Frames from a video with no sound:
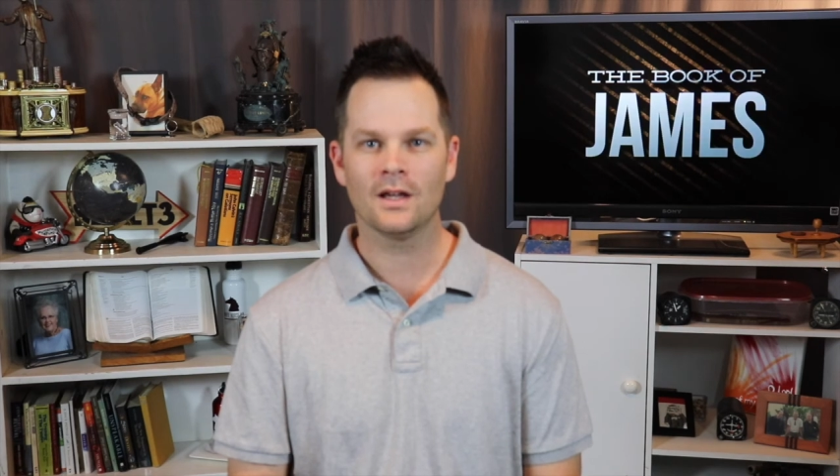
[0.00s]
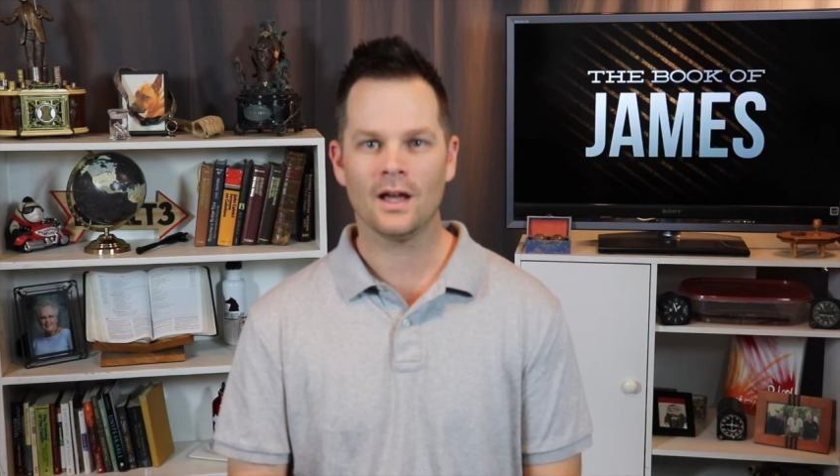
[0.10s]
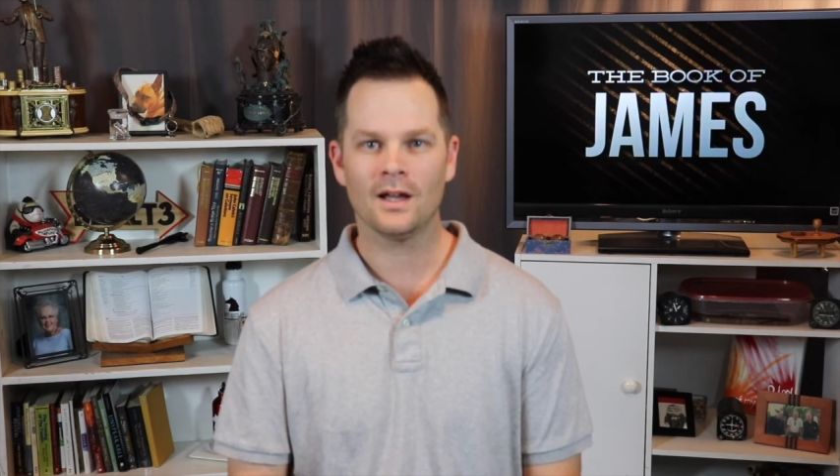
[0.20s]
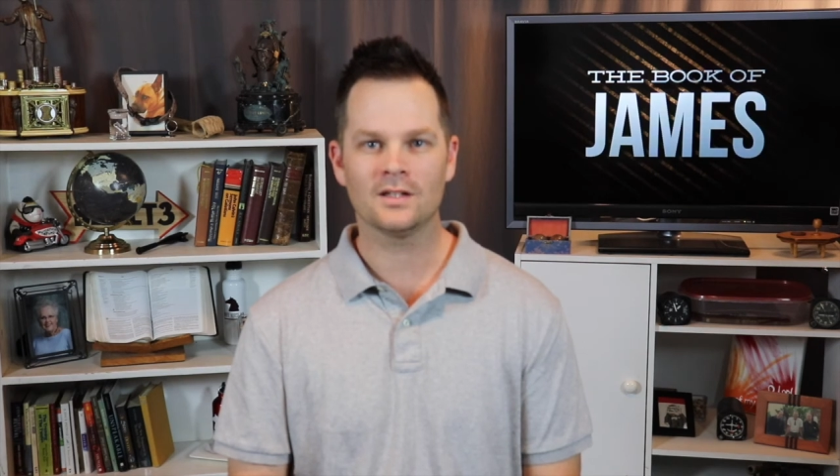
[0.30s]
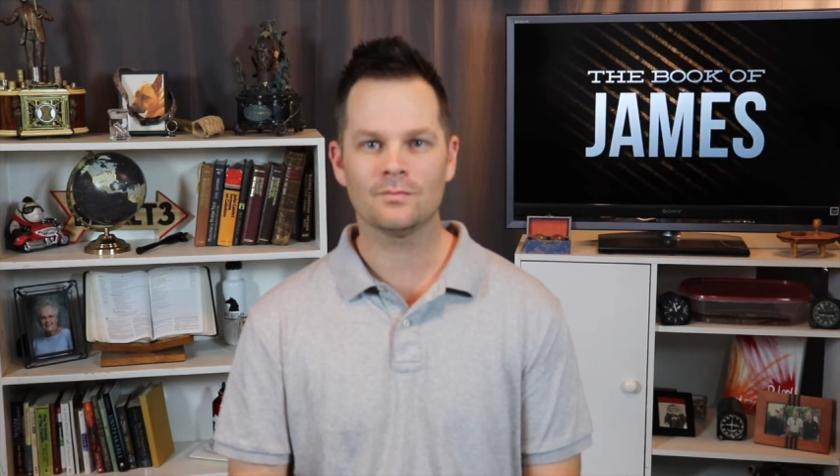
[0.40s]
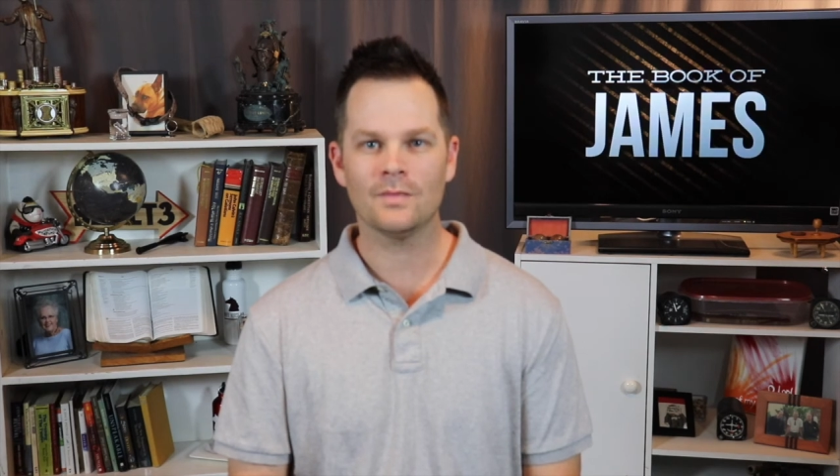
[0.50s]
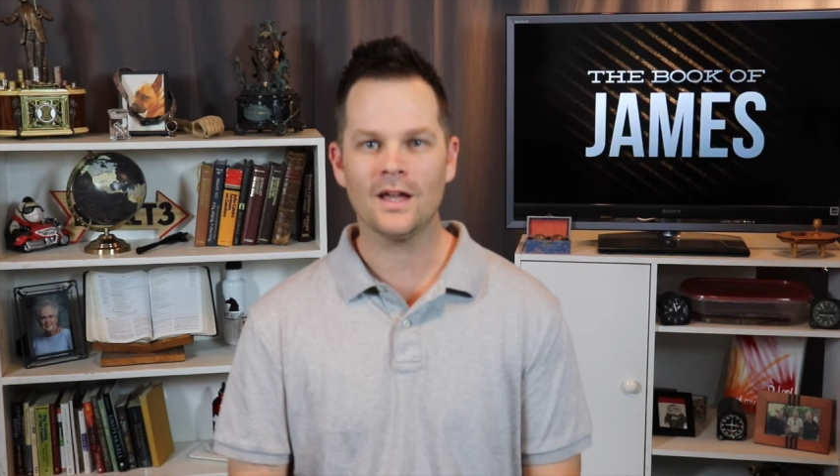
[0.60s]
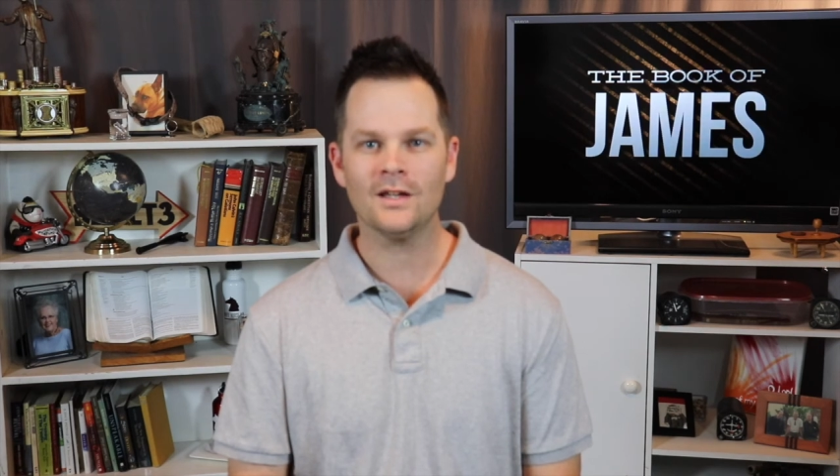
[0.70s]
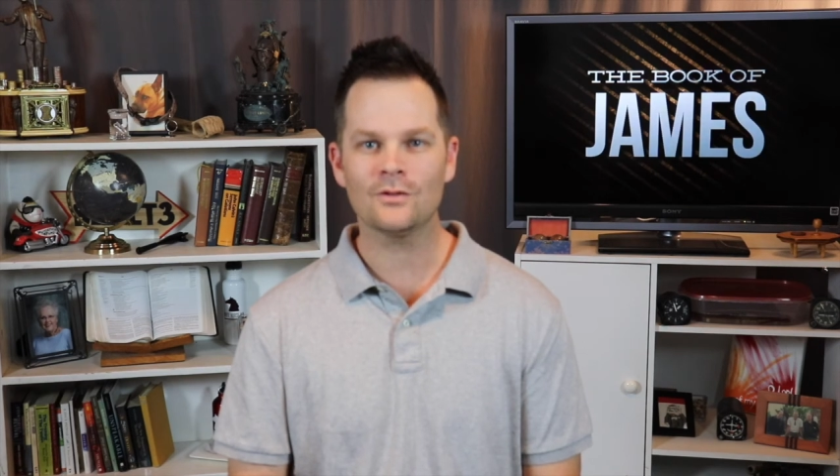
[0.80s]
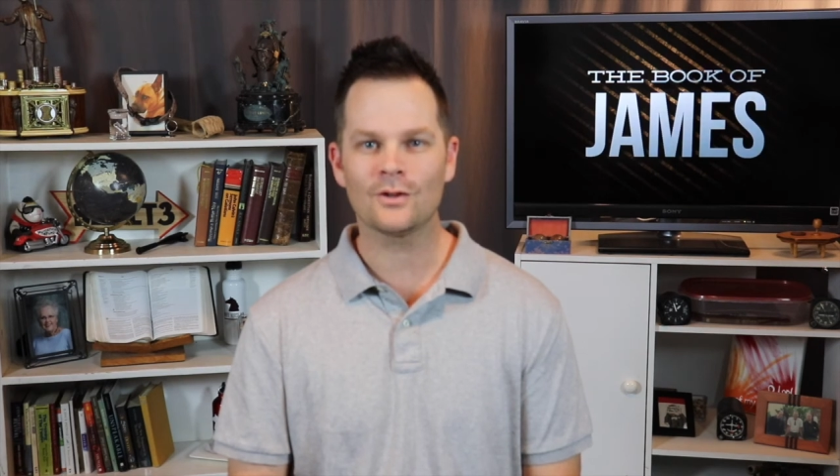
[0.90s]
And he's
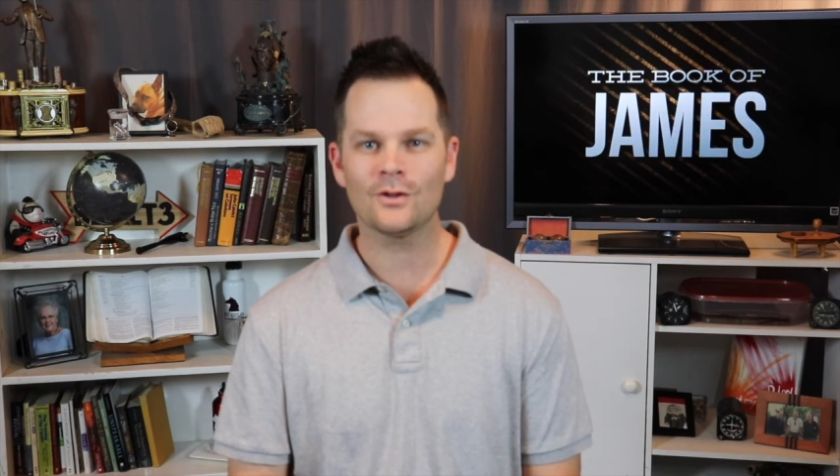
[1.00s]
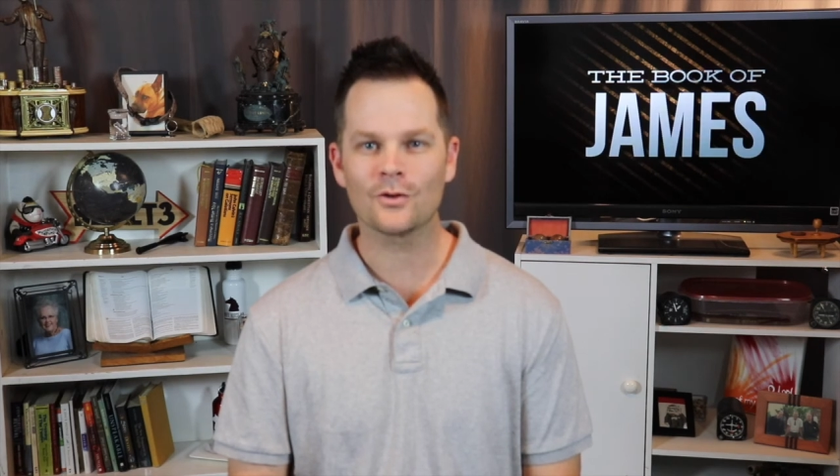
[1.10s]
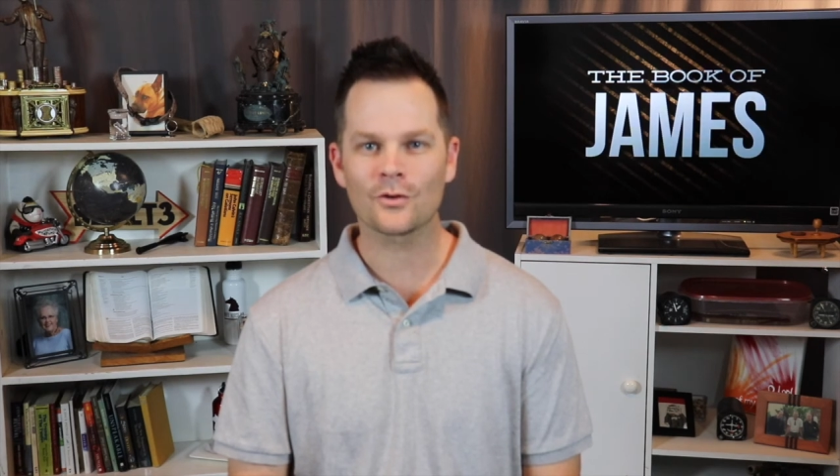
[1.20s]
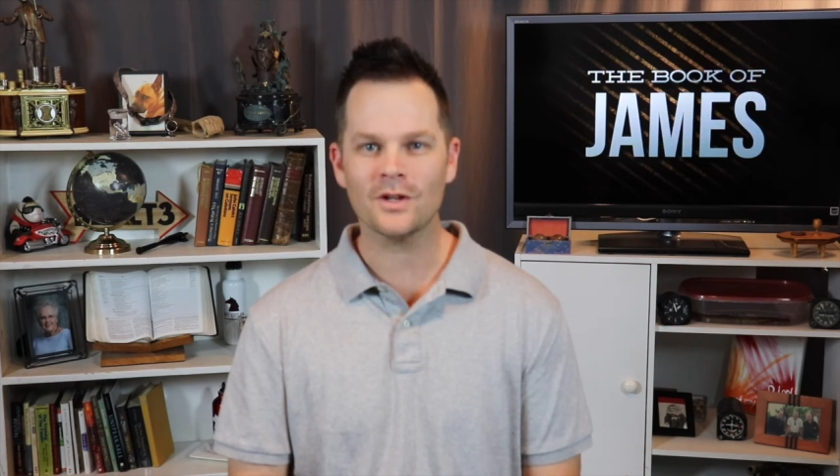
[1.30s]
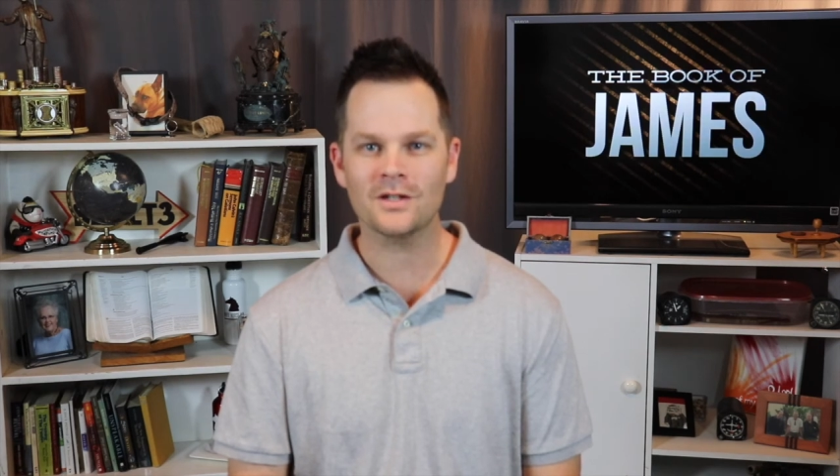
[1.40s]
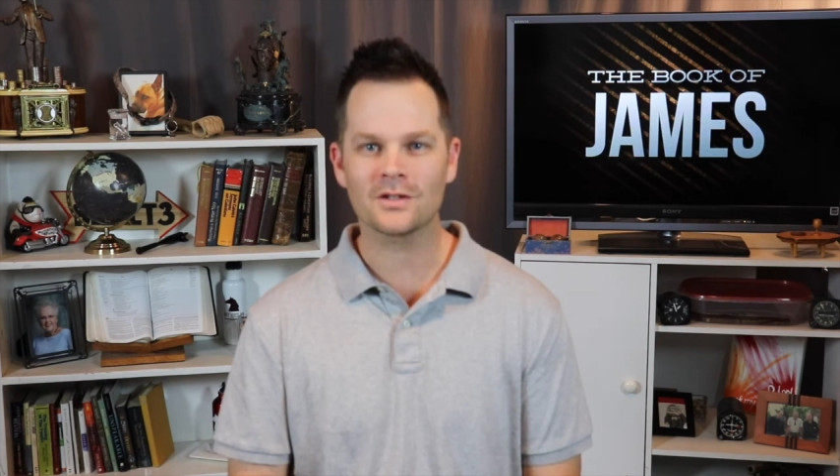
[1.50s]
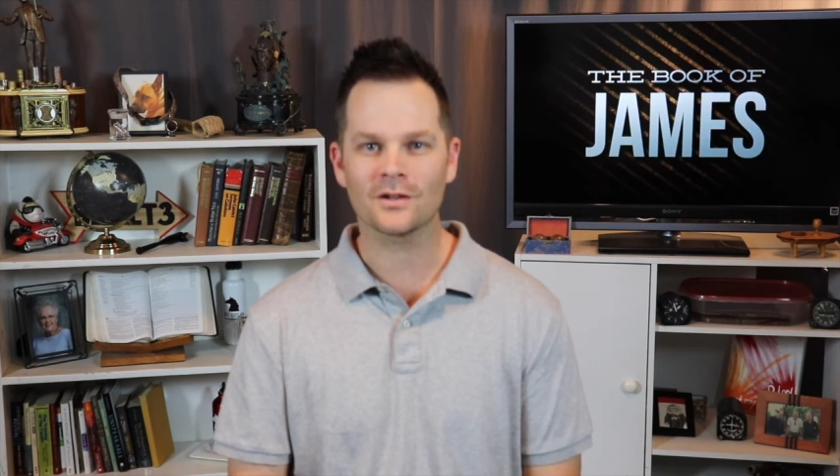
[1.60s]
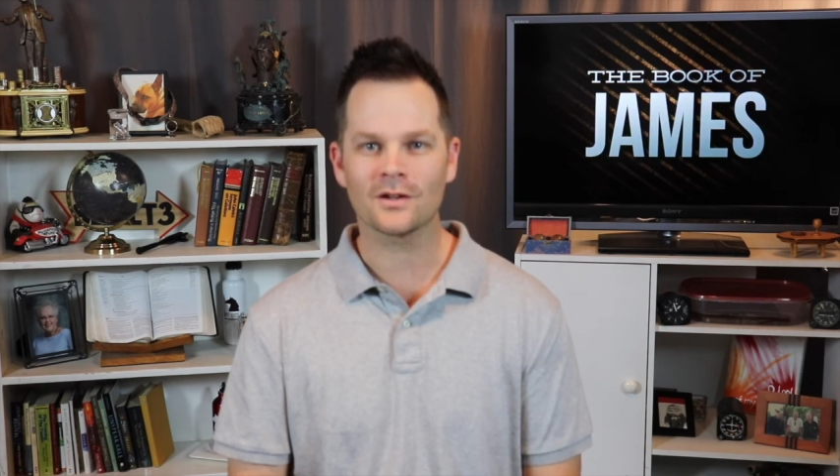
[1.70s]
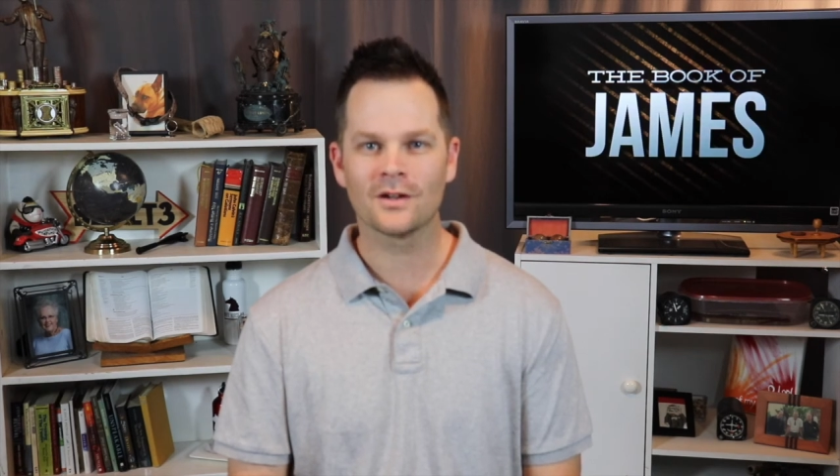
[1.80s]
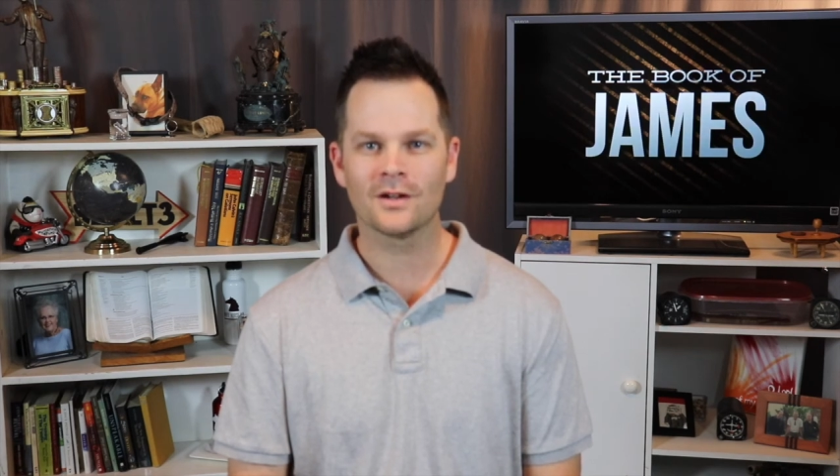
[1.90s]
made you a new
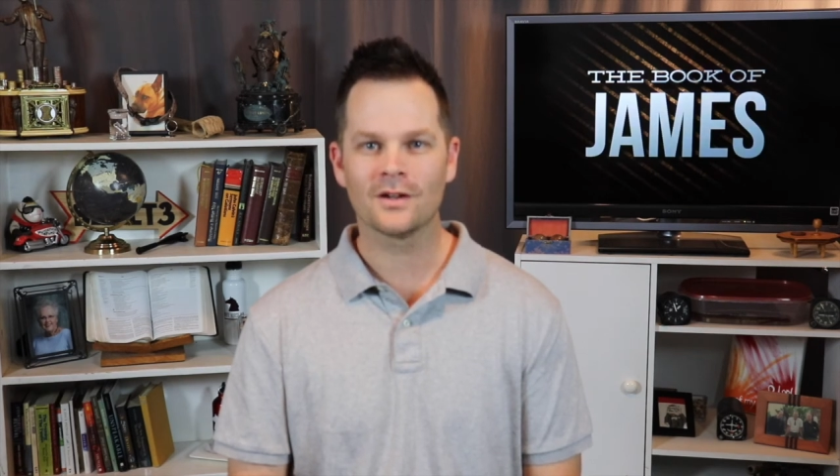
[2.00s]
creature